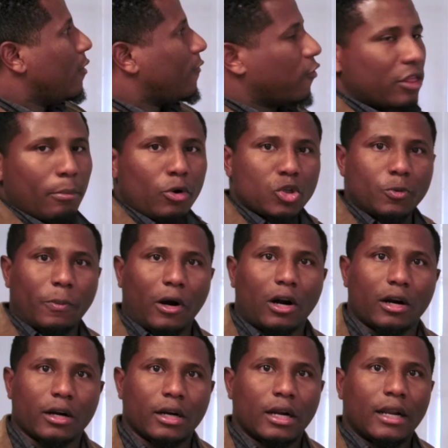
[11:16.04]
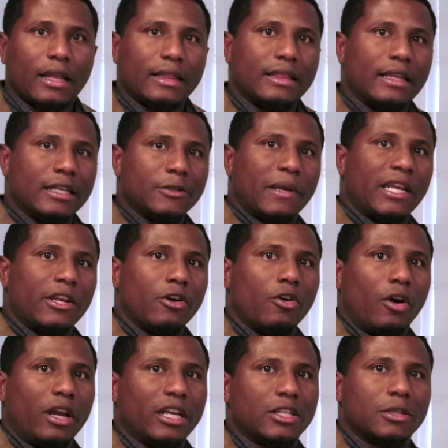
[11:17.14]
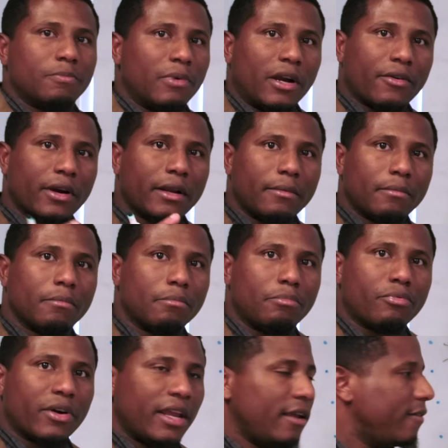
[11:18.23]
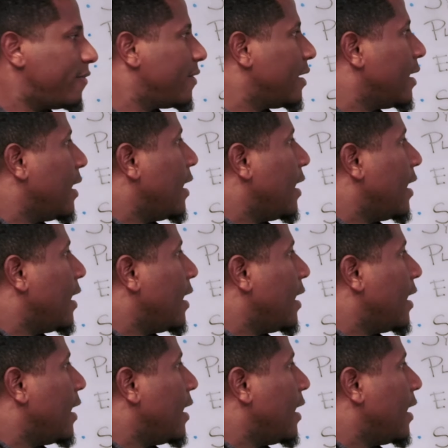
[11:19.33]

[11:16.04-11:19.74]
for the most part, this video is very brief,